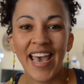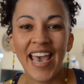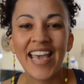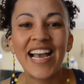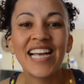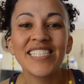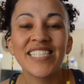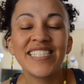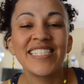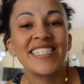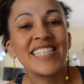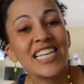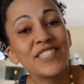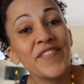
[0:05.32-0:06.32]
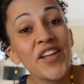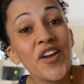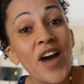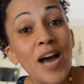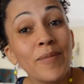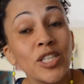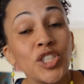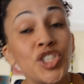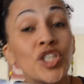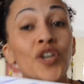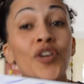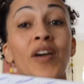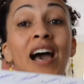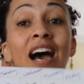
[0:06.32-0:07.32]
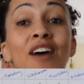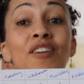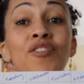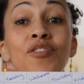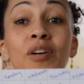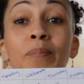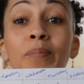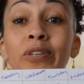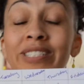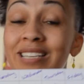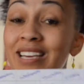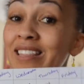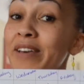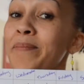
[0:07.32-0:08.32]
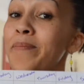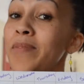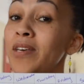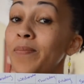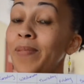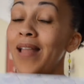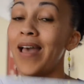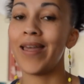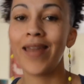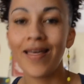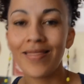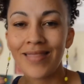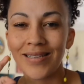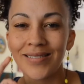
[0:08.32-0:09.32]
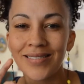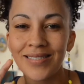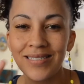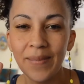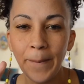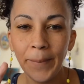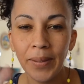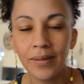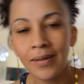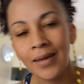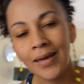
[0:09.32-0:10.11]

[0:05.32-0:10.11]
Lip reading: Hey guys, in today's video I'm going to show you how you can put together a meal plan that's simple,